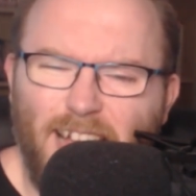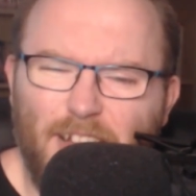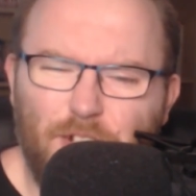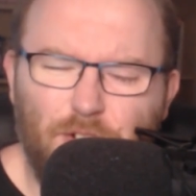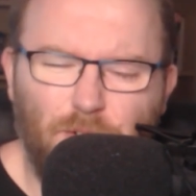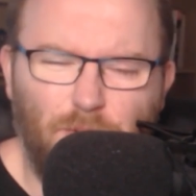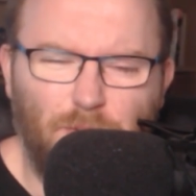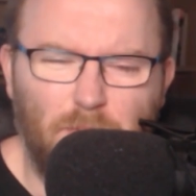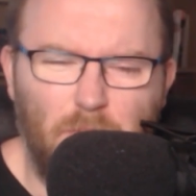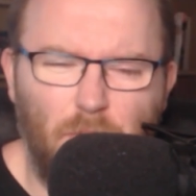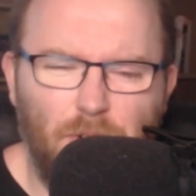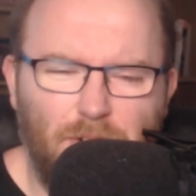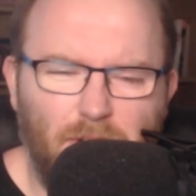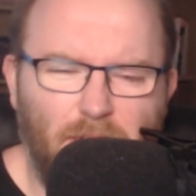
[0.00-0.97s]
actual
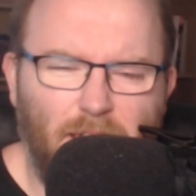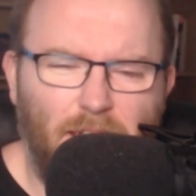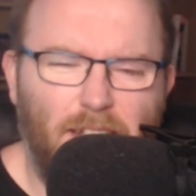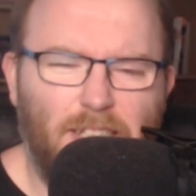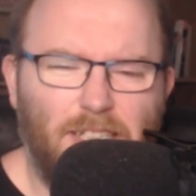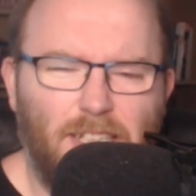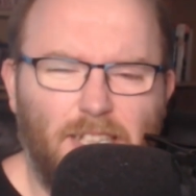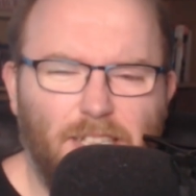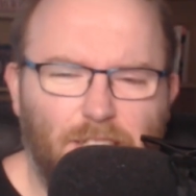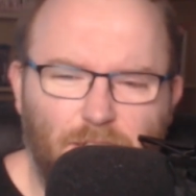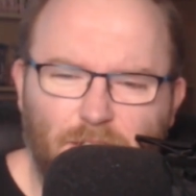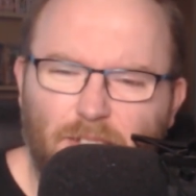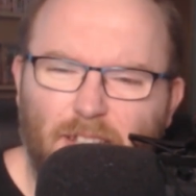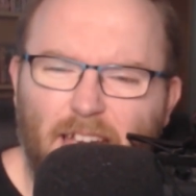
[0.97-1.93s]
murder case
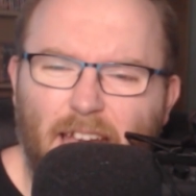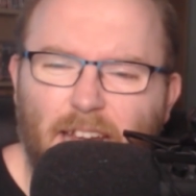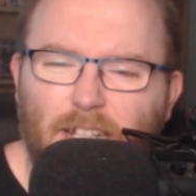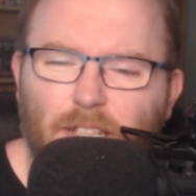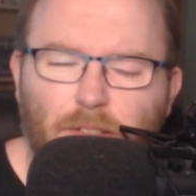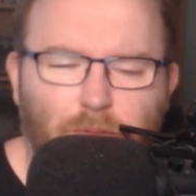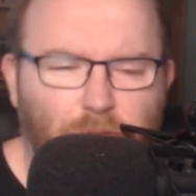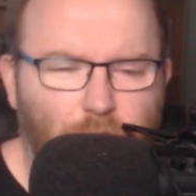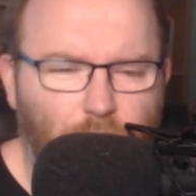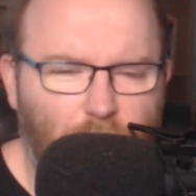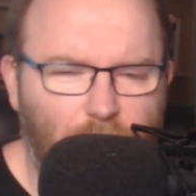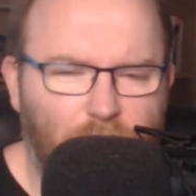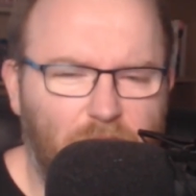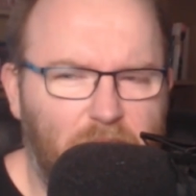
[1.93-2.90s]
is kind of
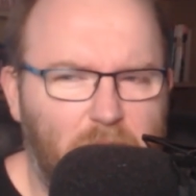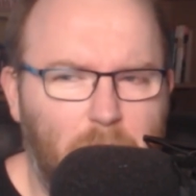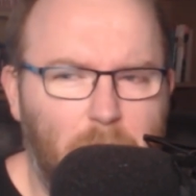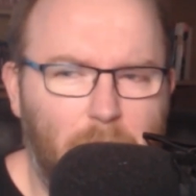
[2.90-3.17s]
just